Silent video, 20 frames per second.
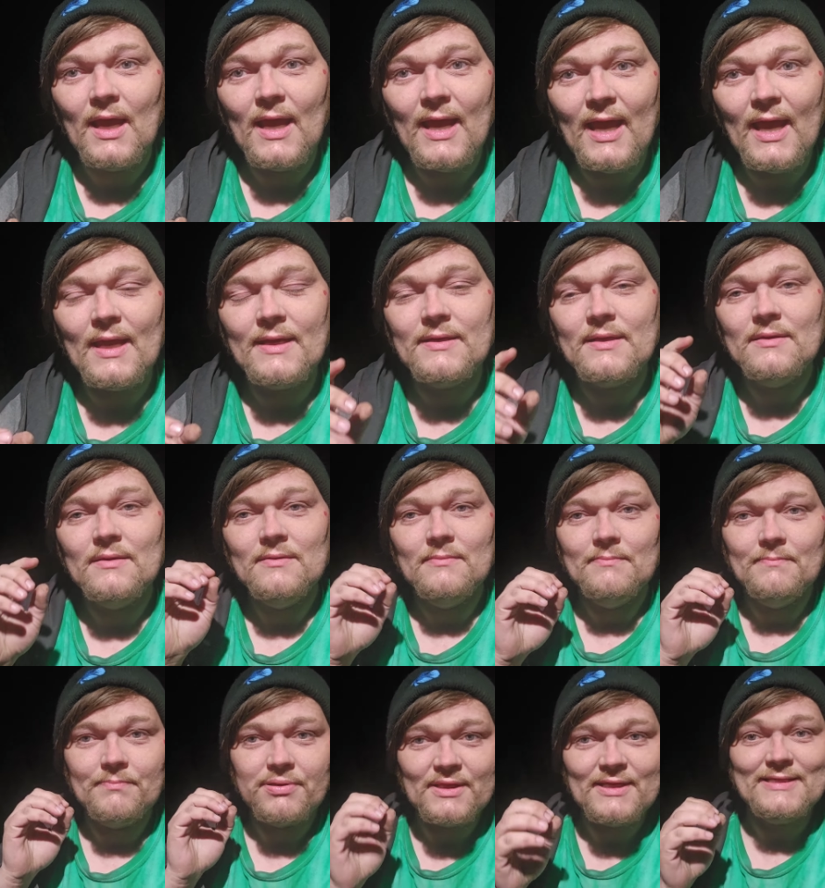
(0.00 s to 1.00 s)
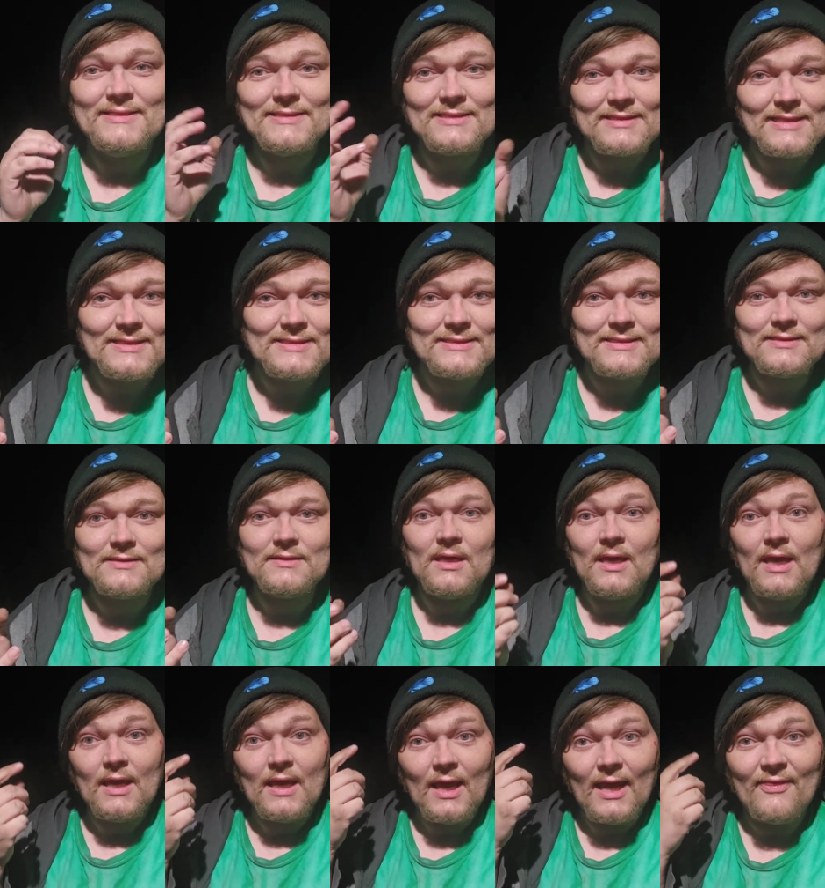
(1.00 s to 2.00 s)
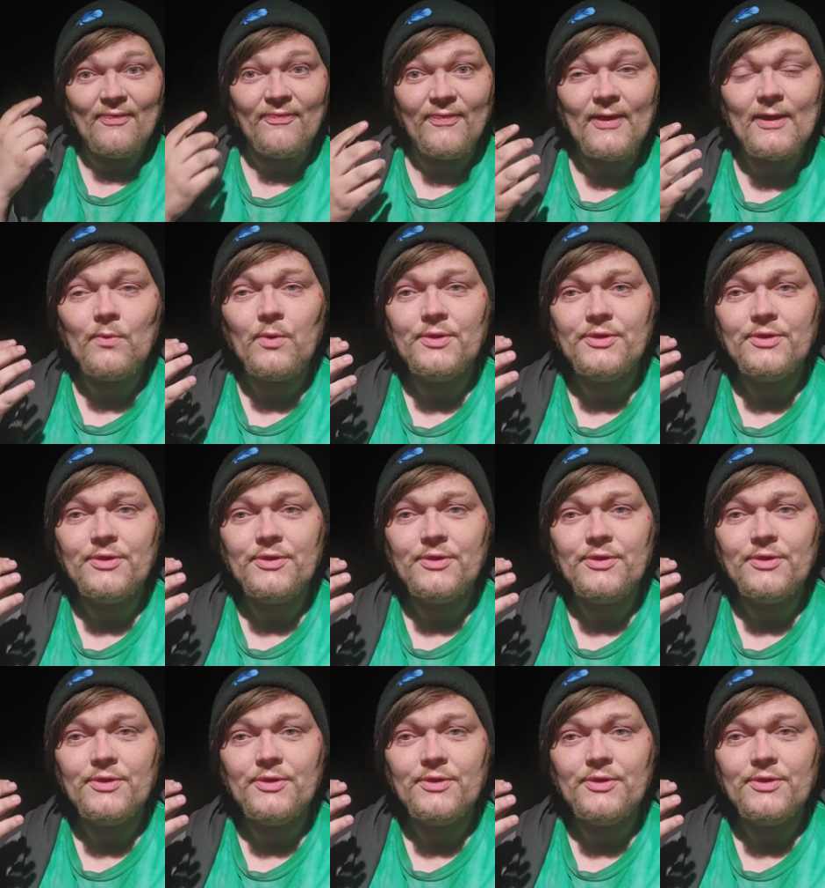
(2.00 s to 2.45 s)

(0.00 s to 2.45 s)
and please listen and think